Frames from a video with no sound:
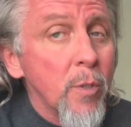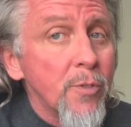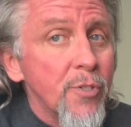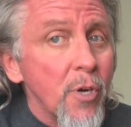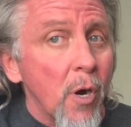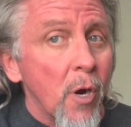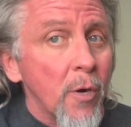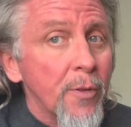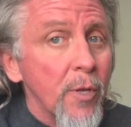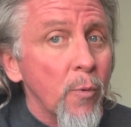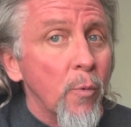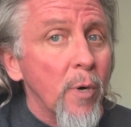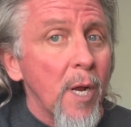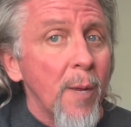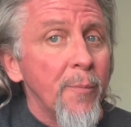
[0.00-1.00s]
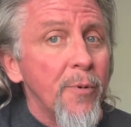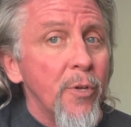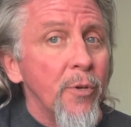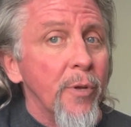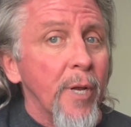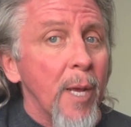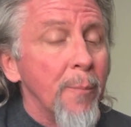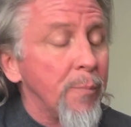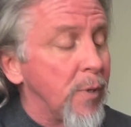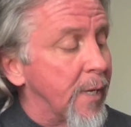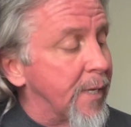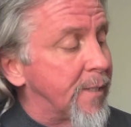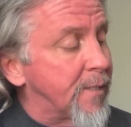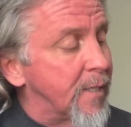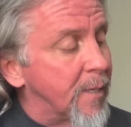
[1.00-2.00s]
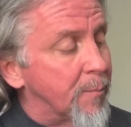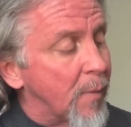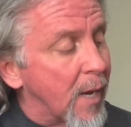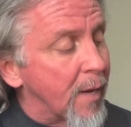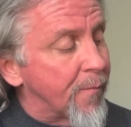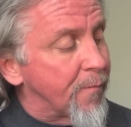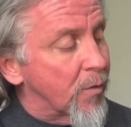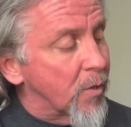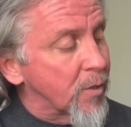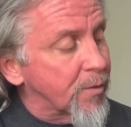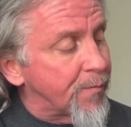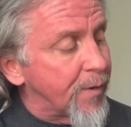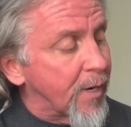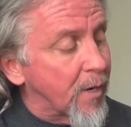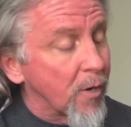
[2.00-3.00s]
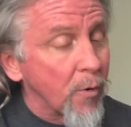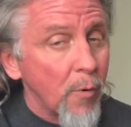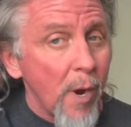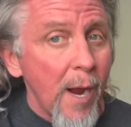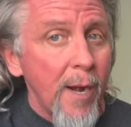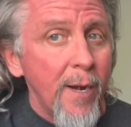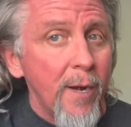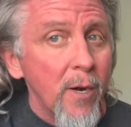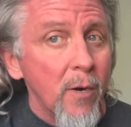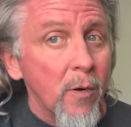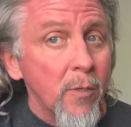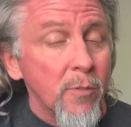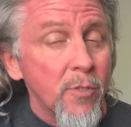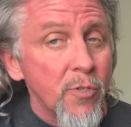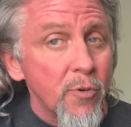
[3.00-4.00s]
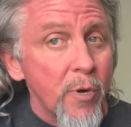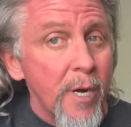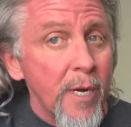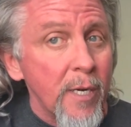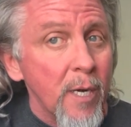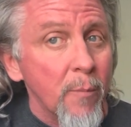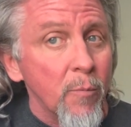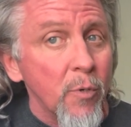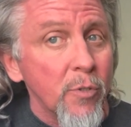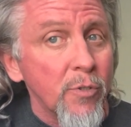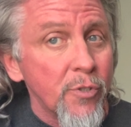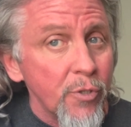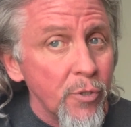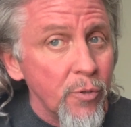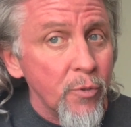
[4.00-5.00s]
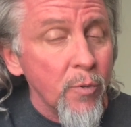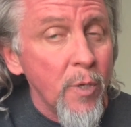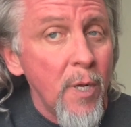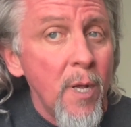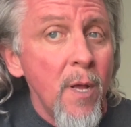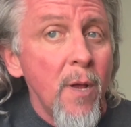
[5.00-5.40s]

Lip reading: chart that what I'm doing, I'm placing my first finger right here on string number 2,